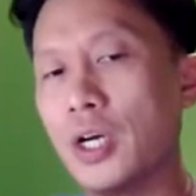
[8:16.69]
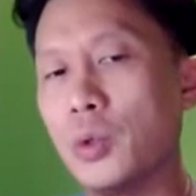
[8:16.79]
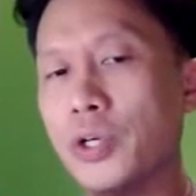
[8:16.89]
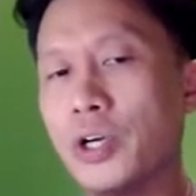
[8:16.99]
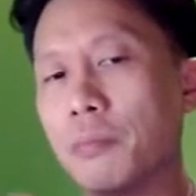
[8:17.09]

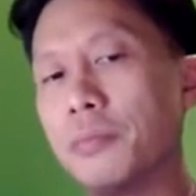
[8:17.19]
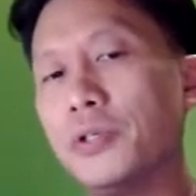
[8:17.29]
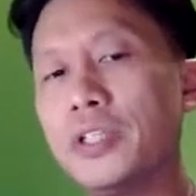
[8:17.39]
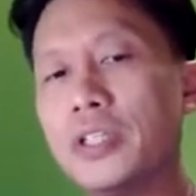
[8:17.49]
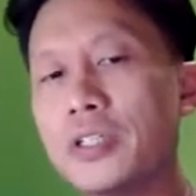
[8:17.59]
We are
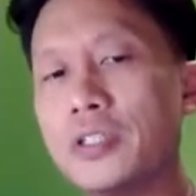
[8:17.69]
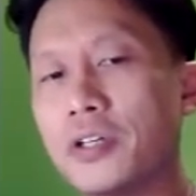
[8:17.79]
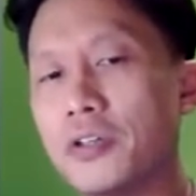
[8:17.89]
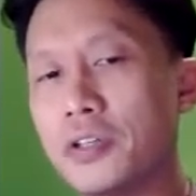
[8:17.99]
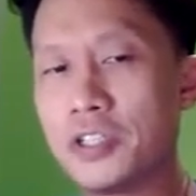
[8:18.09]
building this
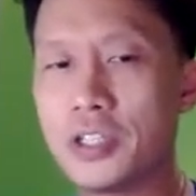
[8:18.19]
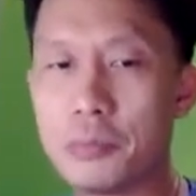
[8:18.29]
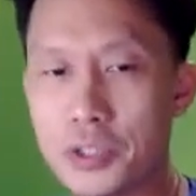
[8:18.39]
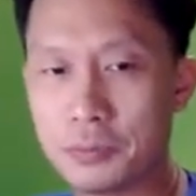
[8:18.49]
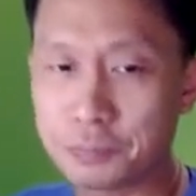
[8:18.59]
under the
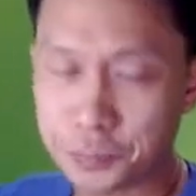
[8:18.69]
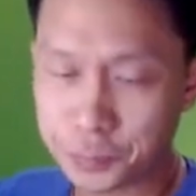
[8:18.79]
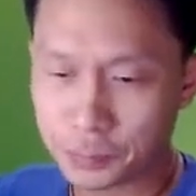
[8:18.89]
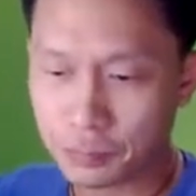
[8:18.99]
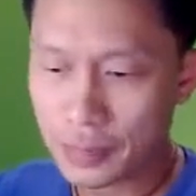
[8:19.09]
assumption
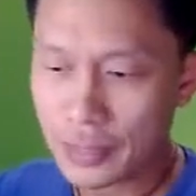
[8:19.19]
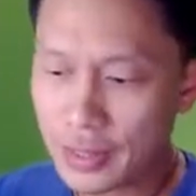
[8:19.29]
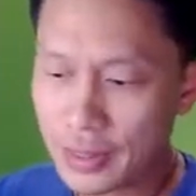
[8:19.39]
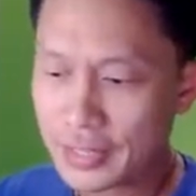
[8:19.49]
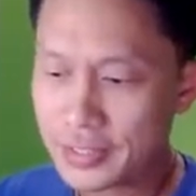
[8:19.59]

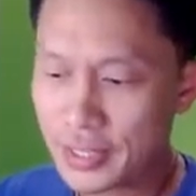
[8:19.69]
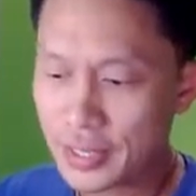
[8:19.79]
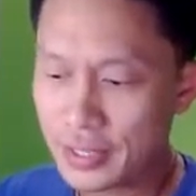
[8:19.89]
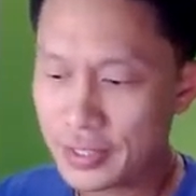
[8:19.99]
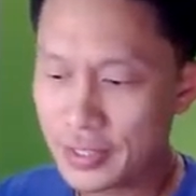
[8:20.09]
that,
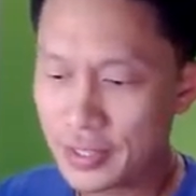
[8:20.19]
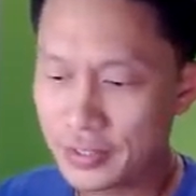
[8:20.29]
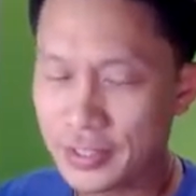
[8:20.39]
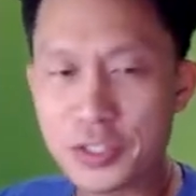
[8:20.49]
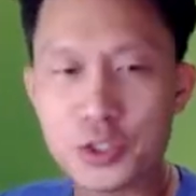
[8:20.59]
that
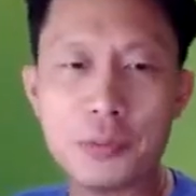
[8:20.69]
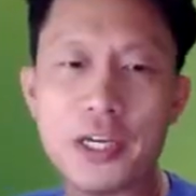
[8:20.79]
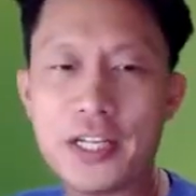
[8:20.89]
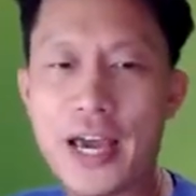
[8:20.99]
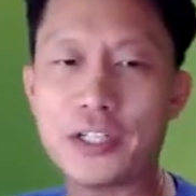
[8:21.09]
this could be
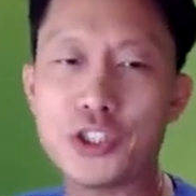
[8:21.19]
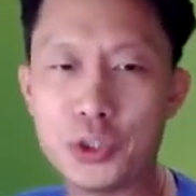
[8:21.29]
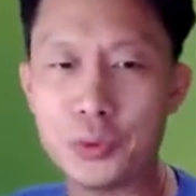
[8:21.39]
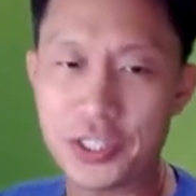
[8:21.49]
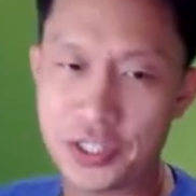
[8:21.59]
attached
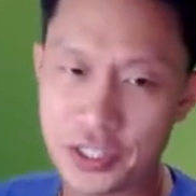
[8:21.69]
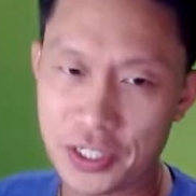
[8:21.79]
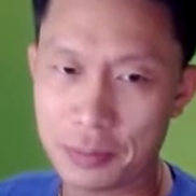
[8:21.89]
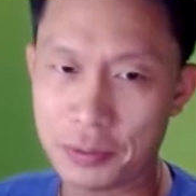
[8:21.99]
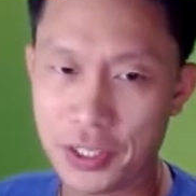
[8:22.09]
to an existing
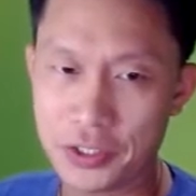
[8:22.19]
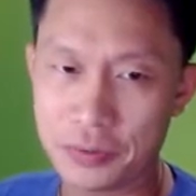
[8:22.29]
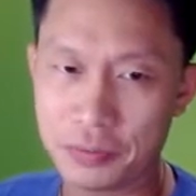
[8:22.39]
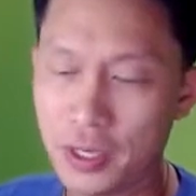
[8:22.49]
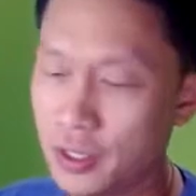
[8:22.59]
application.
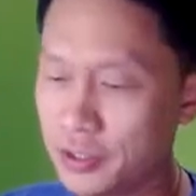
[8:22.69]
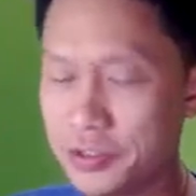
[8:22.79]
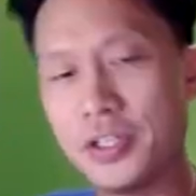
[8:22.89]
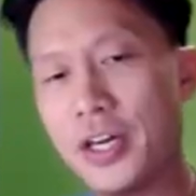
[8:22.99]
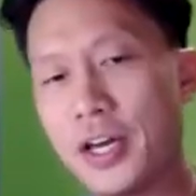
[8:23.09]
Let's
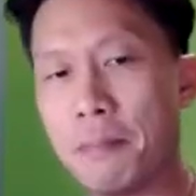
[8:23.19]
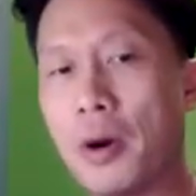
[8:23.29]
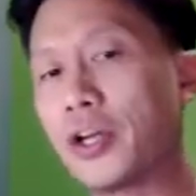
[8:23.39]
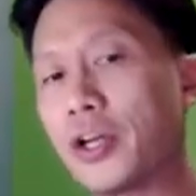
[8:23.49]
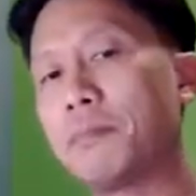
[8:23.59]
say a
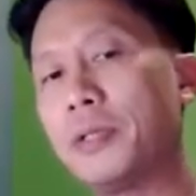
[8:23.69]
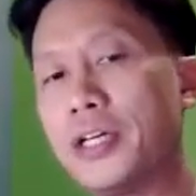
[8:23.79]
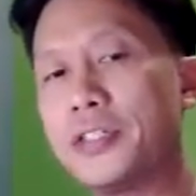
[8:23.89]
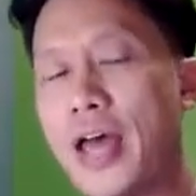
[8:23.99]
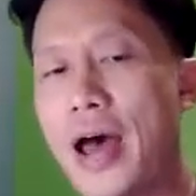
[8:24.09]

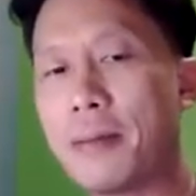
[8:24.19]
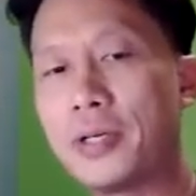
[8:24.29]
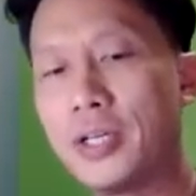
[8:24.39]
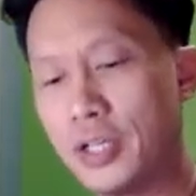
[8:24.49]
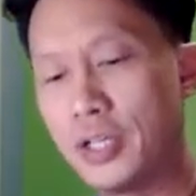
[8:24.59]
marketplace app.
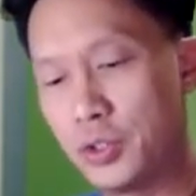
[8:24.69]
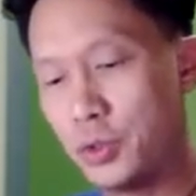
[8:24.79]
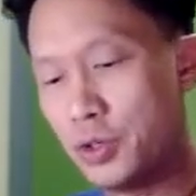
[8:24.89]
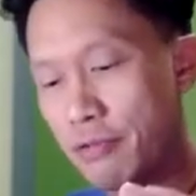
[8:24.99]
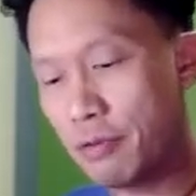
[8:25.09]
So
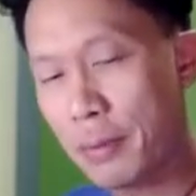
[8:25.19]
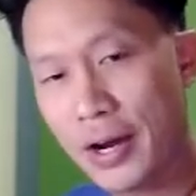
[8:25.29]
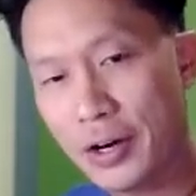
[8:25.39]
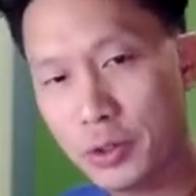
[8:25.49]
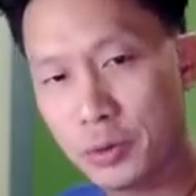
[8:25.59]
you have a
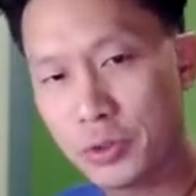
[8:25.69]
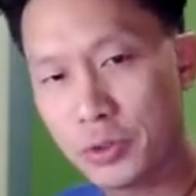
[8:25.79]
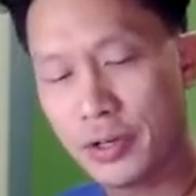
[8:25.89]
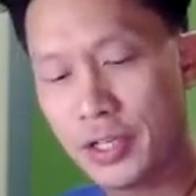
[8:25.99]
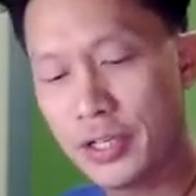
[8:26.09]
buyer who's
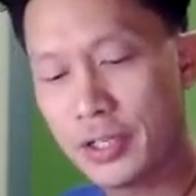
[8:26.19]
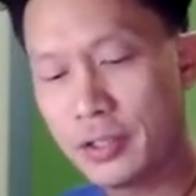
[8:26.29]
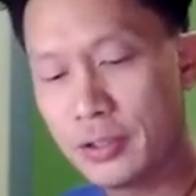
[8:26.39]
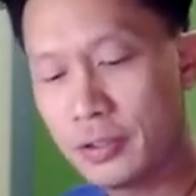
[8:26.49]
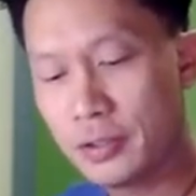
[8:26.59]
already
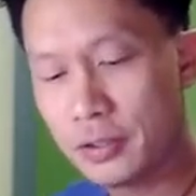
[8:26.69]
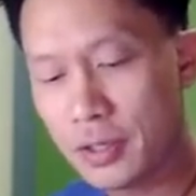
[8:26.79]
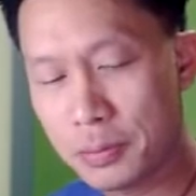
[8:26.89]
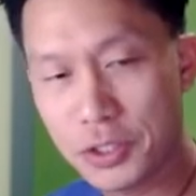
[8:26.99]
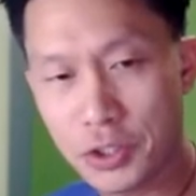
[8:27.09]

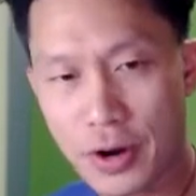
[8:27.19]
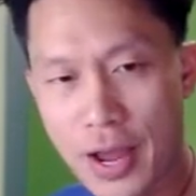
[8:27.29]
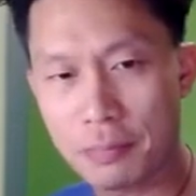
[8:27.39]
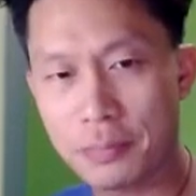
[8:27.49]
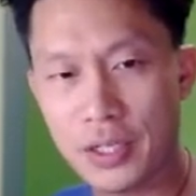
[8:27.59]
come into your
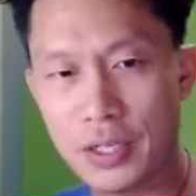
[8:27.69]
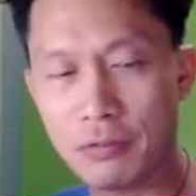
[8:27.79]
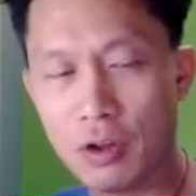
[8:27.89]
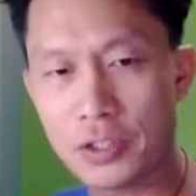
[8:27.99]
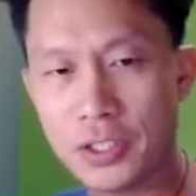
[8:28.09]
app. They've
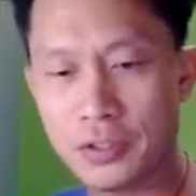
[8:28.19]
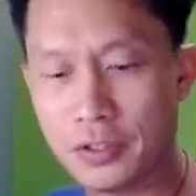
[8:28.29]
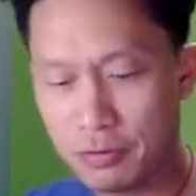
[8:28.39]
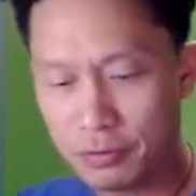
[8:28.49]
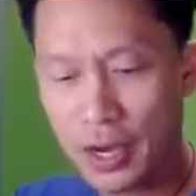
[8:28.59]
logged in.
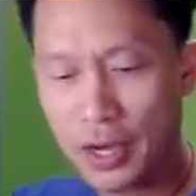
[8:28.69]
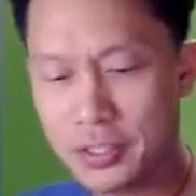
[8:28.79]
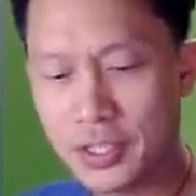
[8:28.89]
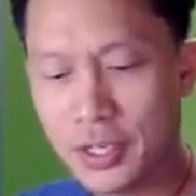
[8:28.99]
They've got